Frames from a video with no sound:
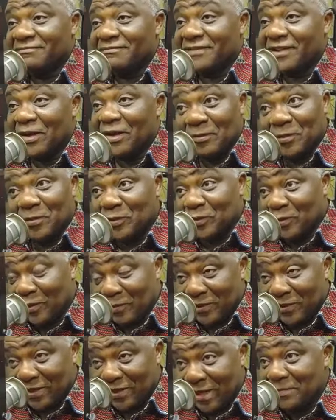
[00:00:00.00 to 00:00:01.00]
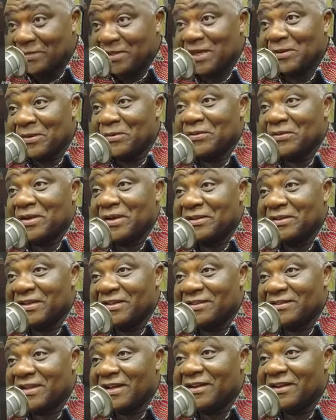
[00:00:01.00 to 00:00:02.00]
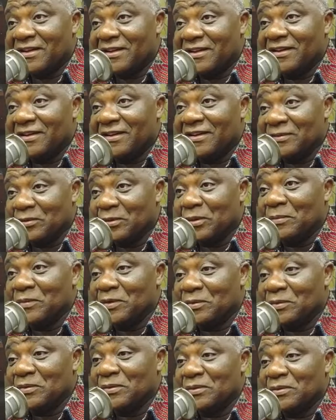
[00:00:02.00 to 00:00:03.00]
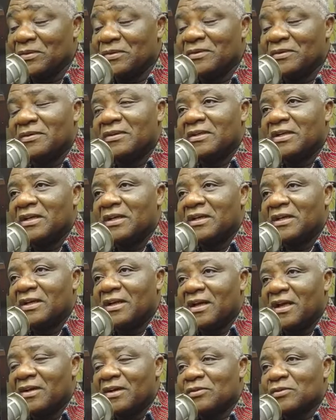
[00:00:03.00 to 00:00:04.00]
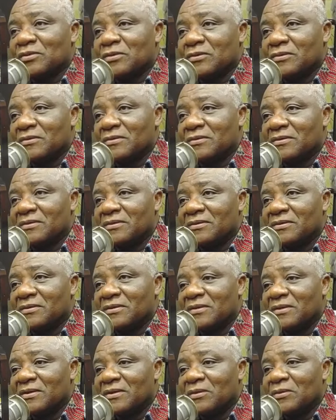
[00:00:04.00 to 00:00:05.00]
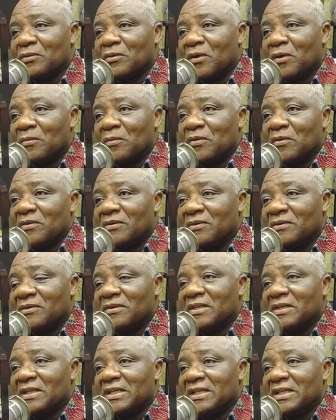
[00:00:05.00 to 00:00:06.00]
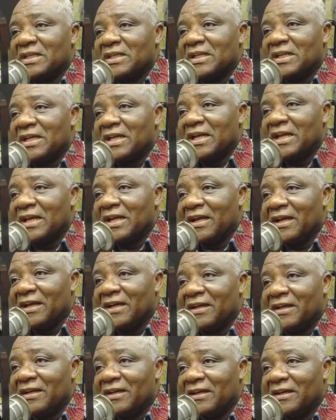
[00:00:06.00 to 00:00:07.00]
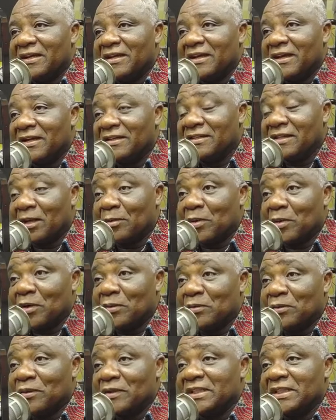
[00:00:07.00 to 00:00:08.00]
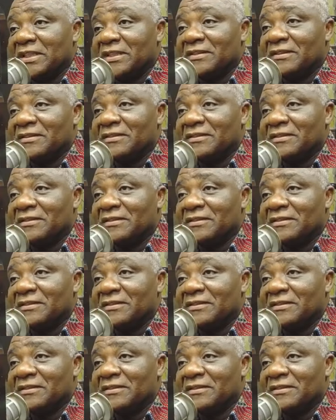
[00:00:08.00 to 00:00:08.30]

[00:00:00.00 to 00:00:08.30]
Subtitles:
Our capital on kwane sa edom no go. And so womo enyina mo ho den.